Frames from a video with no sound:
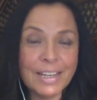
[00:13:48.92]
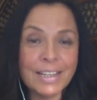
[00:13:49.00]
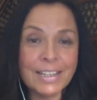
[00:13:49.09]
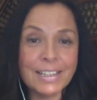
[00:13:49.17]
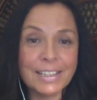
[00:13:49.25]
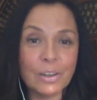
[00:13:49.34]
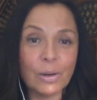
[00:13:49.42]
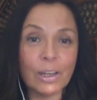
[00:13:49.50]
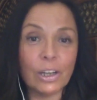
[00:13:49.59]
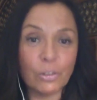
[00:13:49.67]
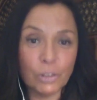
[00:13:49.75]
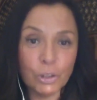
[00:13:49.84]
So I
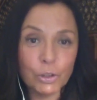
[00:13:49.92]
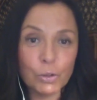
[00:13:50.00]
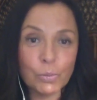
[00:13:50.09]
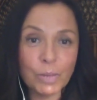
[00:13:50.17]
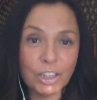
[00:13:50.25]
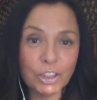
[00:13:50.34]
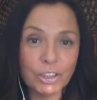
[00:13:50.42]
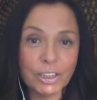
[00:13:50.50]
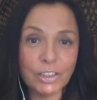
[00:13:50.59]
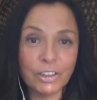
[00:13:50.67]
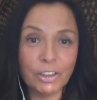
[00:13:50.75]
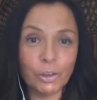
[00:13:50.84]
love you so much,
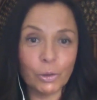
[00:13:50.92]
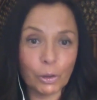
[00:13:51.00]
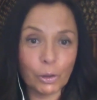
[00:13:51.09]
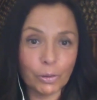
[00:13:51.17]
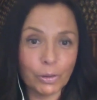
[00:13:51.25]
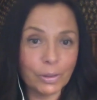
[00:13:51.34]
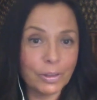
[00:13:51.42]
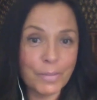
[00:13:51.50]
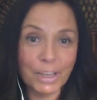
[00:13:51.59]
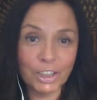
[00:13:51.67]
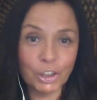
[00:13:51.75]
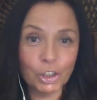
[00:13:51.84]
sending you
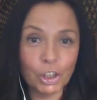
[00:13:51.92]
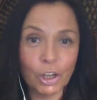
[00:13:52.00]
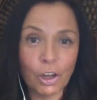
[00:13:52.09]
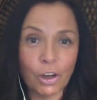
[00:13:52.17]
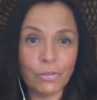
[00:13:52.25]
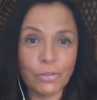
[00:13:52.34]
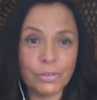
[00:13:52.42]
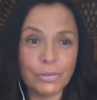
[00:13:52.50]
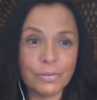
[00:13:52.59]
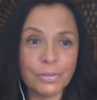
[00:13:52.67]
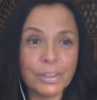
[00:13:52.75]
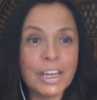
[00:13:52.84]
much love,
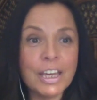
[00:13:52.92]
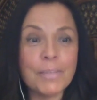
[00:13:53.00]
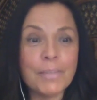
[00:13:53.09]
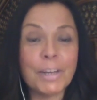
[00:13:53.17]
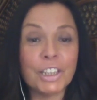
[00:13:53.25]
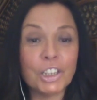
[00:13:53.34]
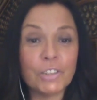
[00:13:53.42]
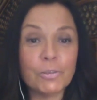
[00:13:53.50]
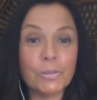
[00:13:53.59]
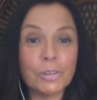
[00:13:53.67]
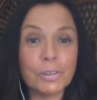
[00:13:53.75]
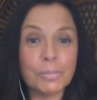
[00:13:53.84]
much
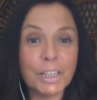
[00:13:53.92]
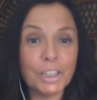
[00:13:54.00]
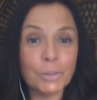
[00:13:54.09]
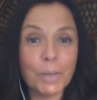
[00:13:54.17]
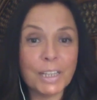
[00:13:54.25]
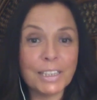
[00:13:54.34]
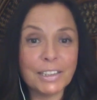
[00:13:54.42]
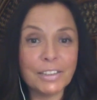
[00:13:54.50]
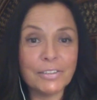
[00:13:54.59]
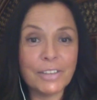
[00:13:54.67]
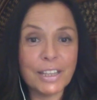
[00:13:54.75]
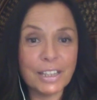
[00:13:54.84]

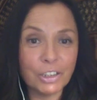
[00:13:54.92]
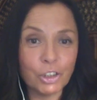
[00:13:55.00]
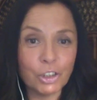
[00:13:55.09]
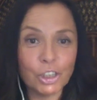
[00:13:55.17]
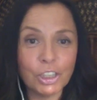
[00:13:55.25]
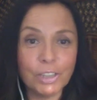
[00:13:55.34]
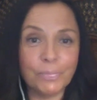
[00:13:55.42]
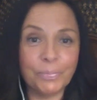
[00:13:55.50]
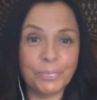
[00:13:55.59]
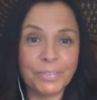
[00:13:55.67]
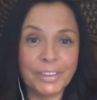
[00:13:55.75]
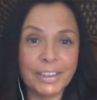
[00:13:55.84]
positive energy,
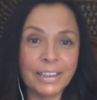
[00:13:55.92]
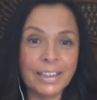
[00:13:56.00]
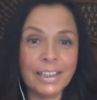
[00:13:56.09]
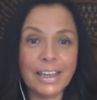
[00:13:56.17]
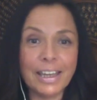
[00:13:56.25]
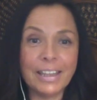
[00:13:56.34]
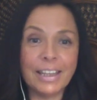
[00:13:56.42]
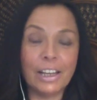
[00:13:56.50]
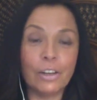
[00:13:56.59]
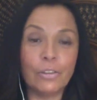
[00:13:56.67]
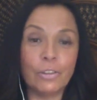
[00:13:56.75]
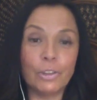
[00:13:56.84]
and I
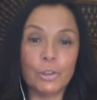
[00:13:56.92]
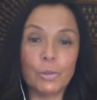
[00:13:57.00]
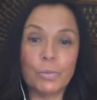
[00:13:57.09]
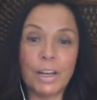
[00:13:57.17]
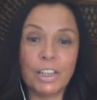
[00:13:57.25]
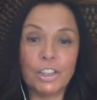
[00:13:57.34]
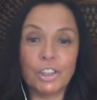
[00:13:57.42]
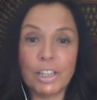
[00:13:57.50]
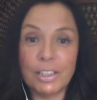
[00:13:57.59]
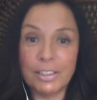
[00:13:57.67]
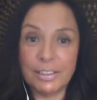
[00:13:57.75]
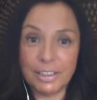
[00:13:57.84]
love you so much,
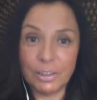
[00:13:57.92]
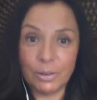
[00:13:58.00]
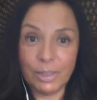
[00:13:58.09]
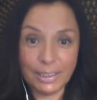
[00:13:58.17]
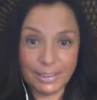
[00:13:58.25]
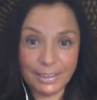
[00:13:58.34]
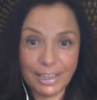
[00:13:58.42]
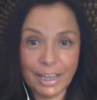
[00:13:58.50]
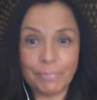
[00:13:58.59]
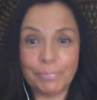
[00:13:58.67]
and see you next time.